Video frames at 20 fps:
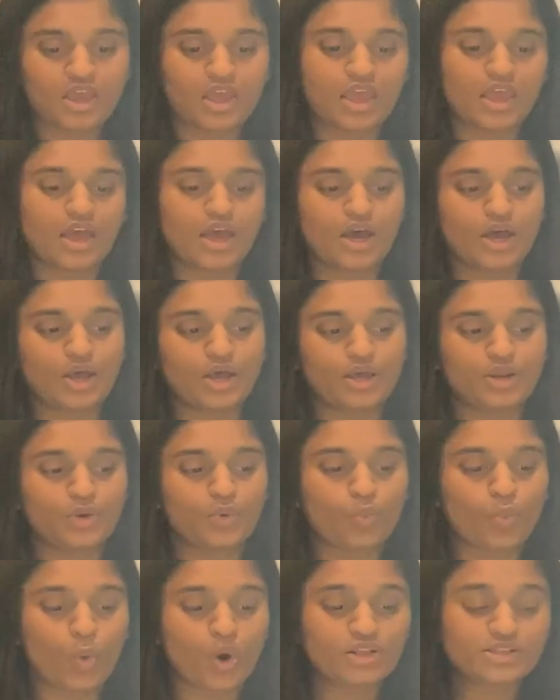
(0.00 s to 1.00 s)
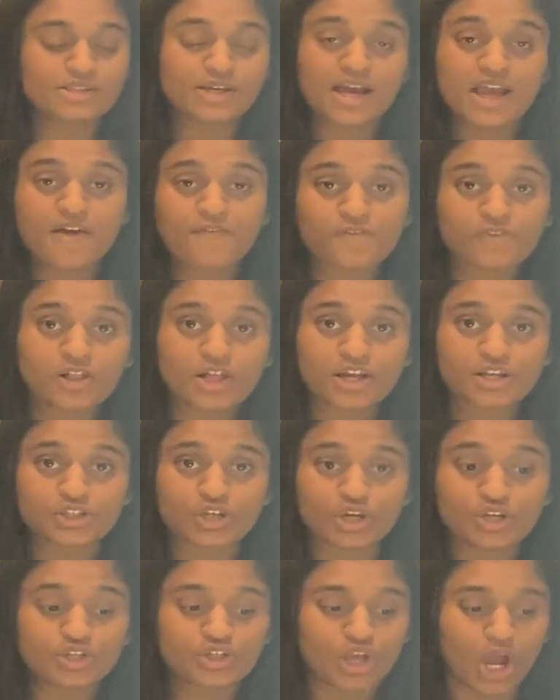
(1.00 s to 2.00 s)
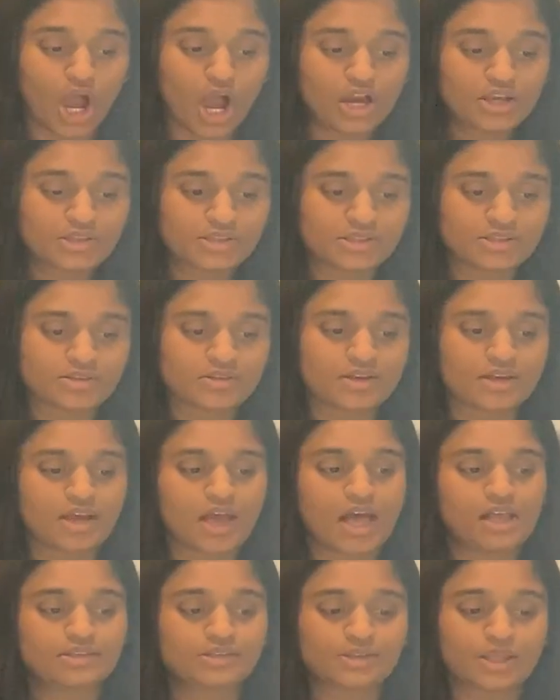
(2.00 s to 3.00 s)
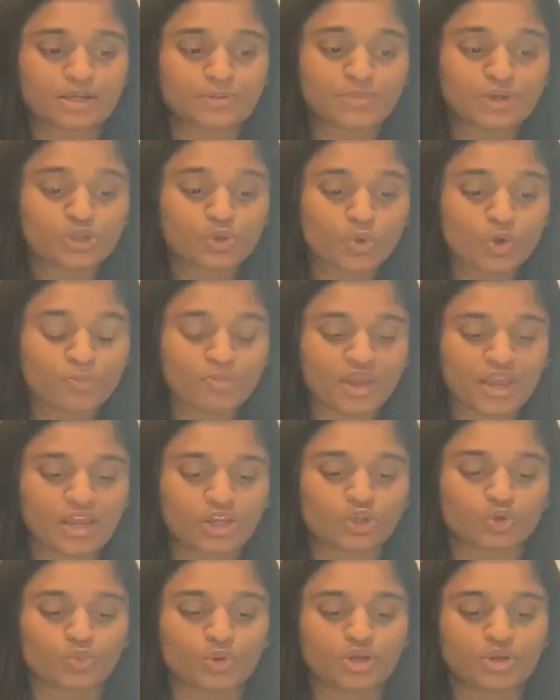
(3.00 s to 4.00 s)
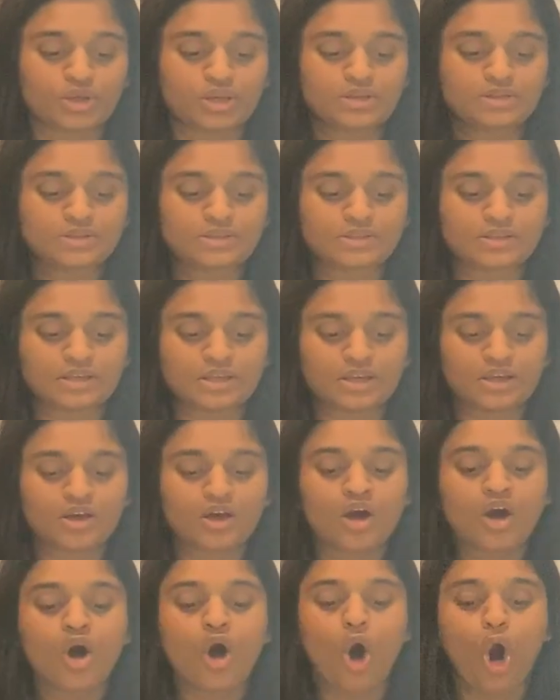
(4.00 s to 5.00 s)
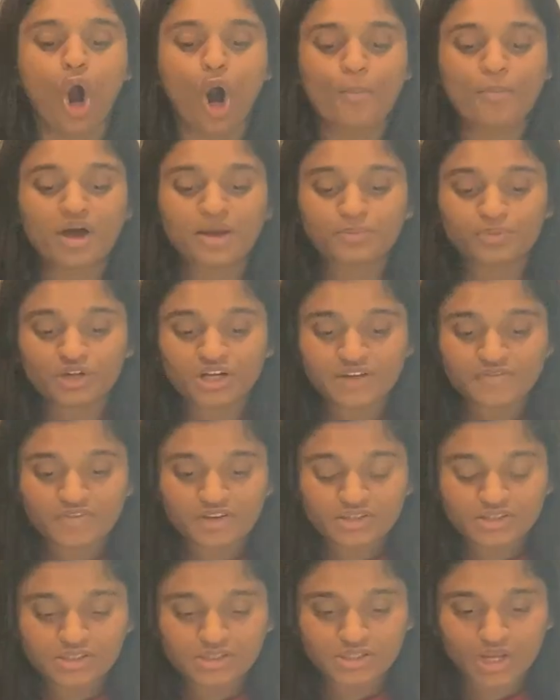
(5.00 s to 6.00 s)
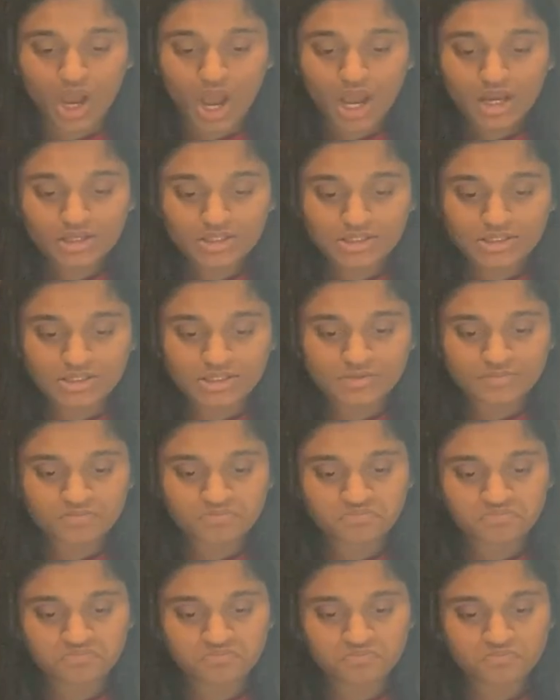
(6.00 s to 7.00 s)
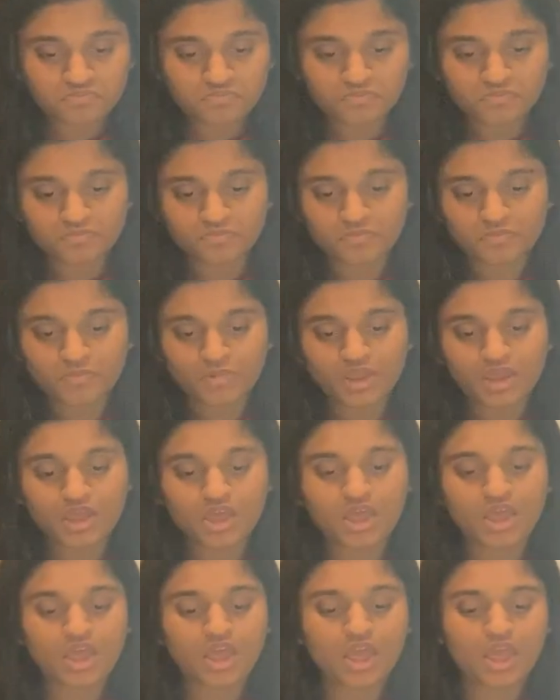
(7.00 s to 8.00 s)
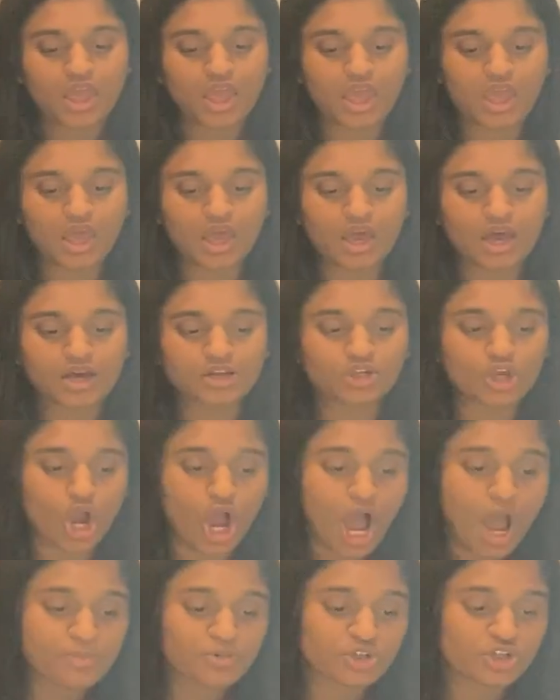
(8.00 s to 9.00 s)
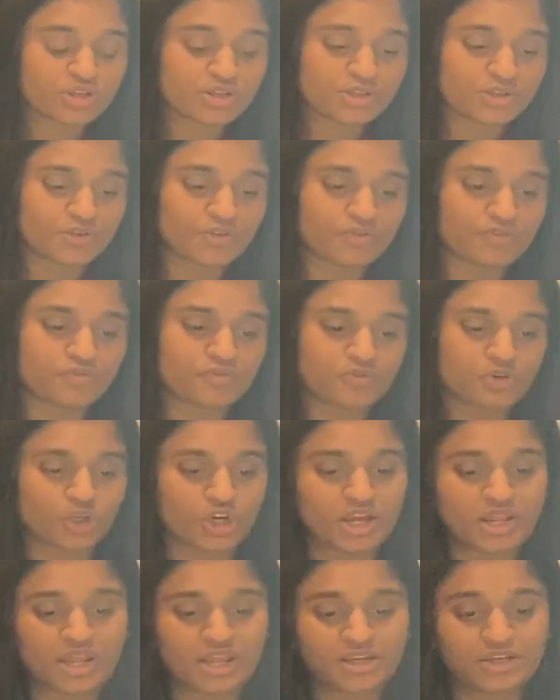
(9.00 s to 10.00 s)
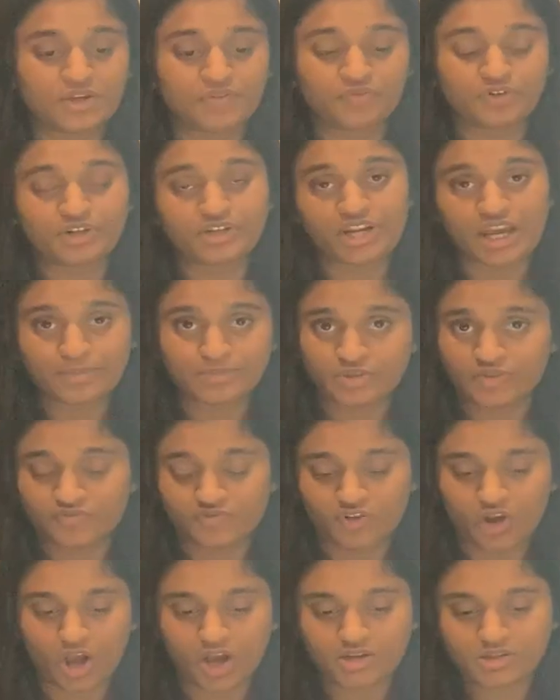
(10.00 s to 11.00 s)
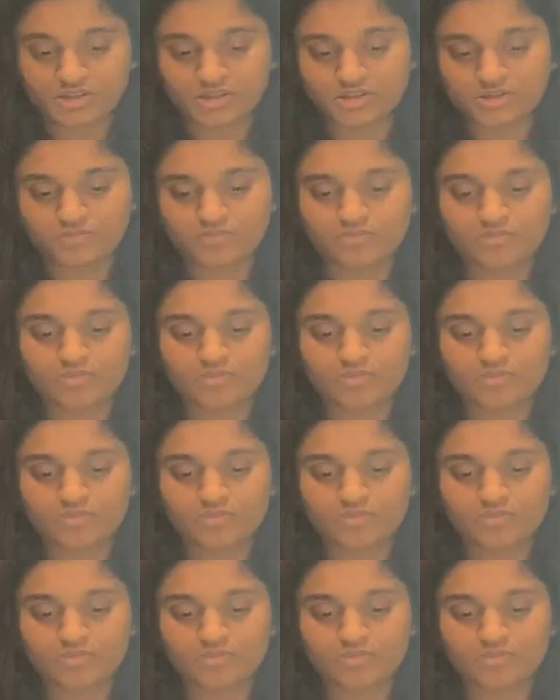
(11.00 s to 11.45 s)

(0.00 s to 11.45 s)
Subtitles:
And once I have clicked on Docs, it has led me to a page where you can see all my previous docs and options of creating different types of docs.